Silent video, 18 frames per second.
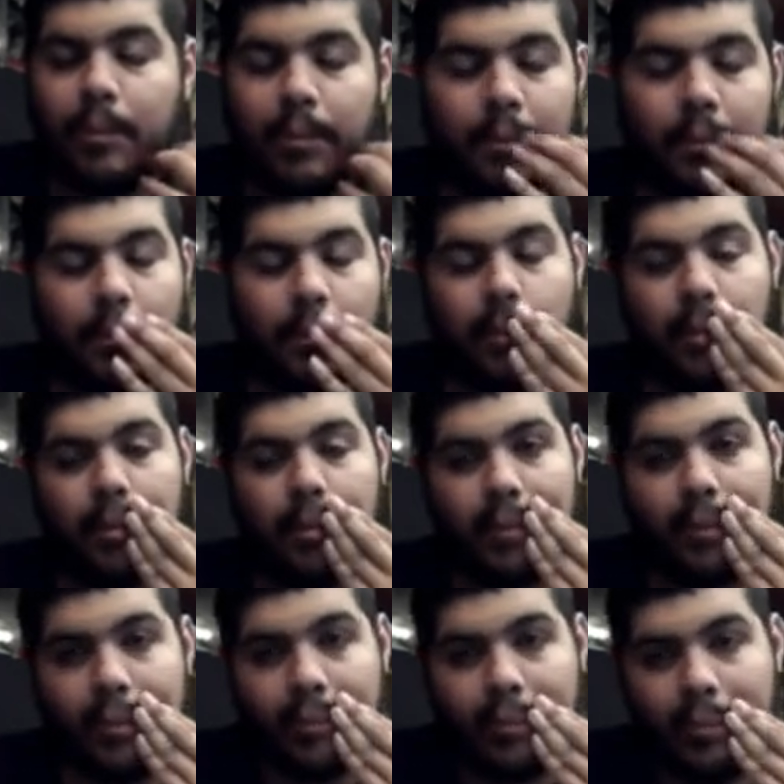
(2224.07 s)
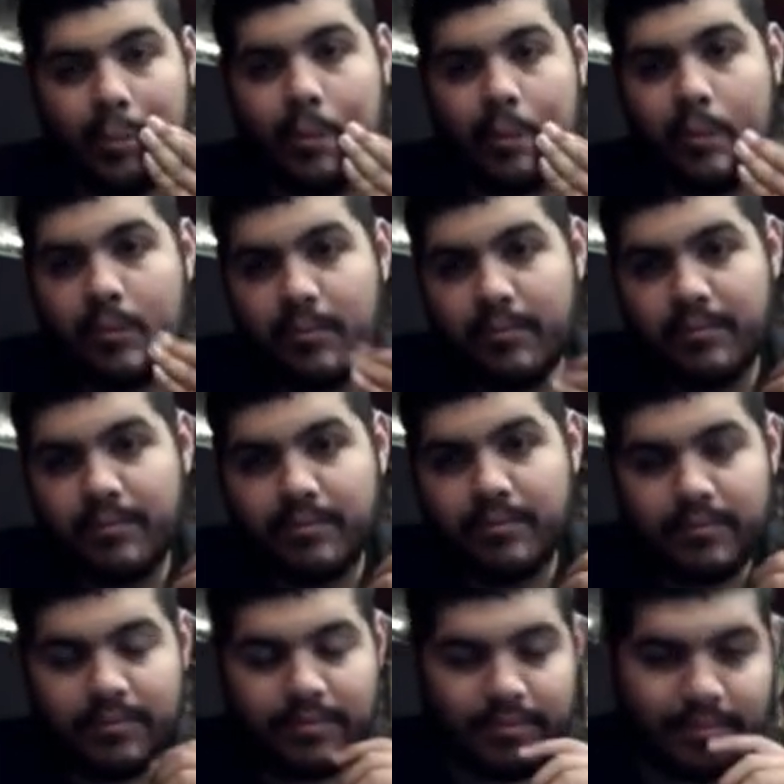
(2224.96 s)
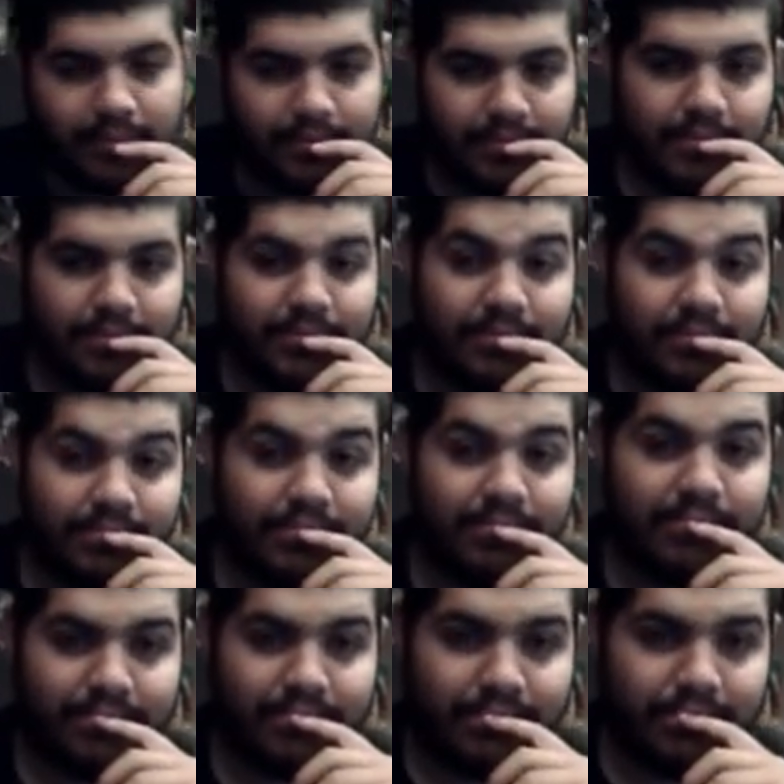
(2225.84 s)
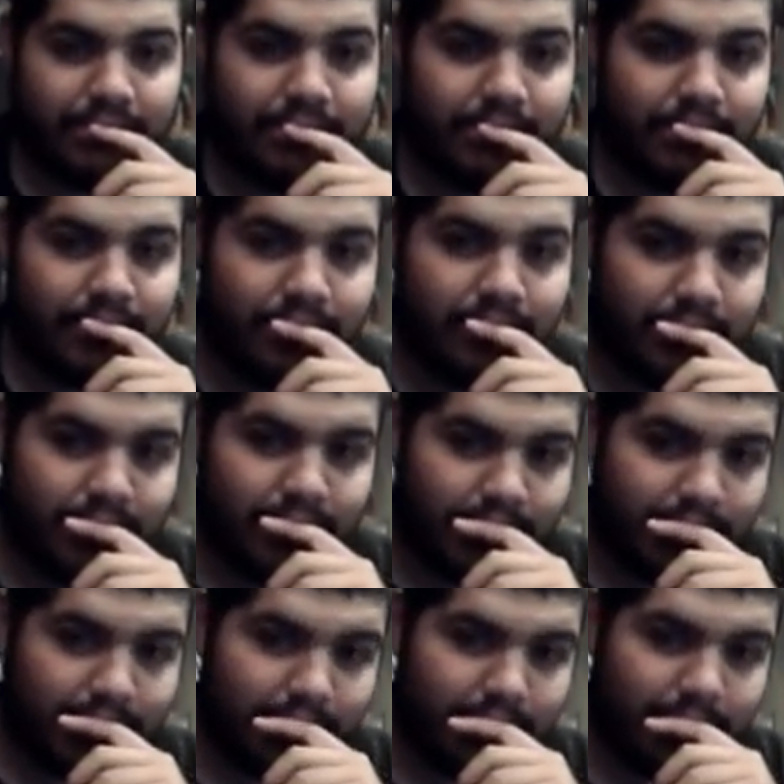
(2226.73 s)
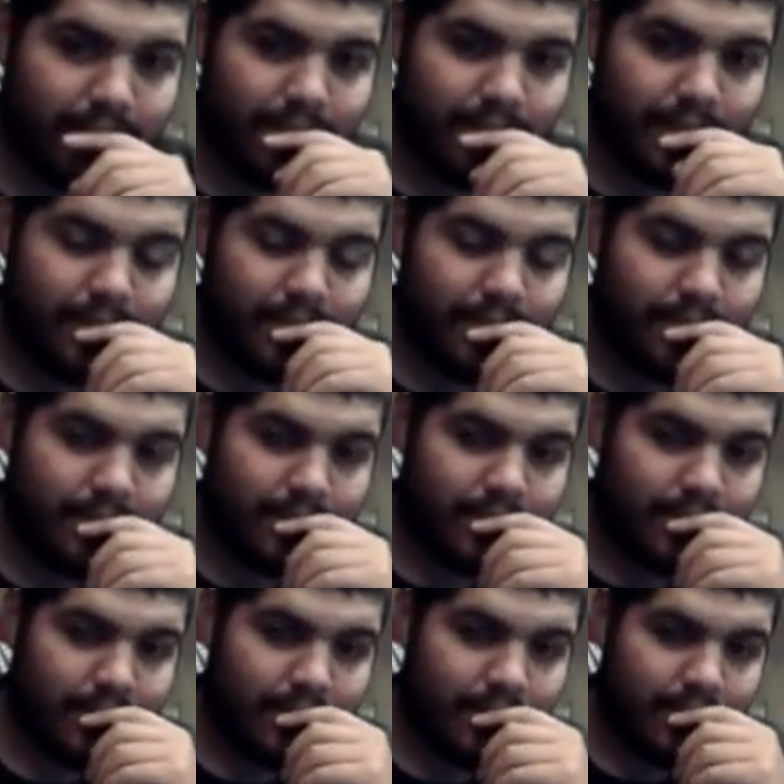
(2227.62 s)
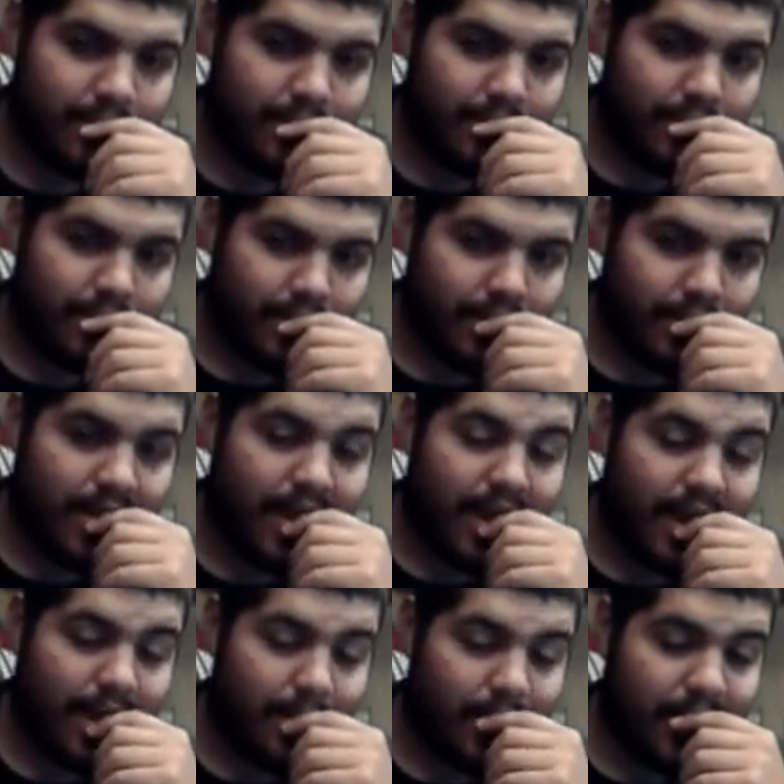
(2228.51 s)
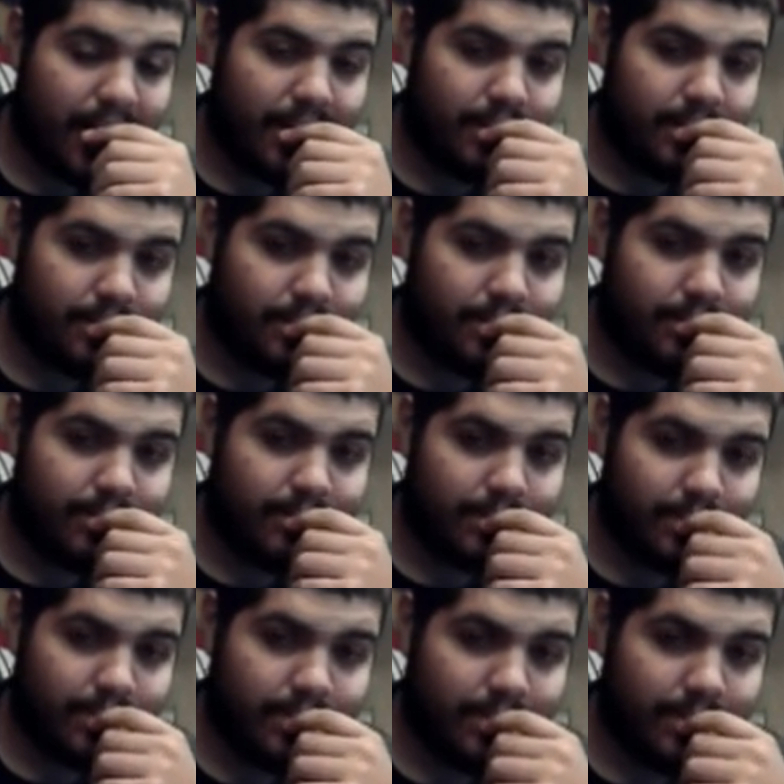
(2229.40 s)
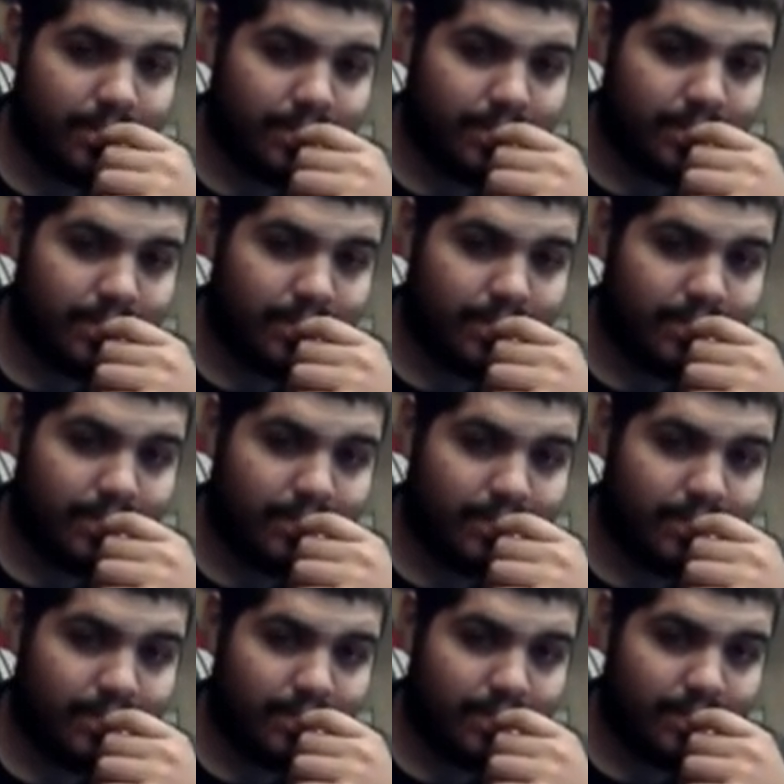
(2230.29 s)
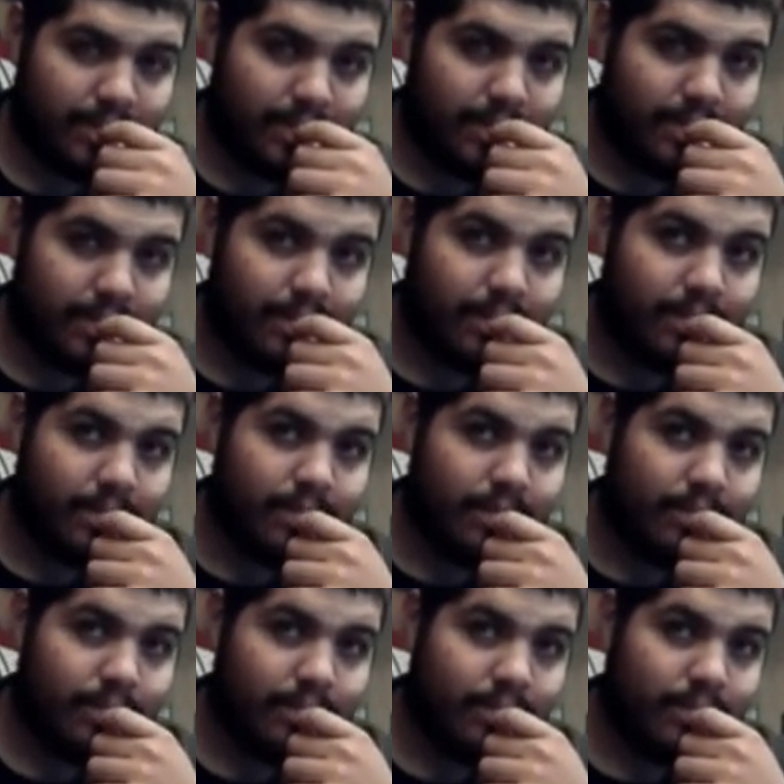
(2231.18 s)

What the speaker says: No words are spoken by the person on screen.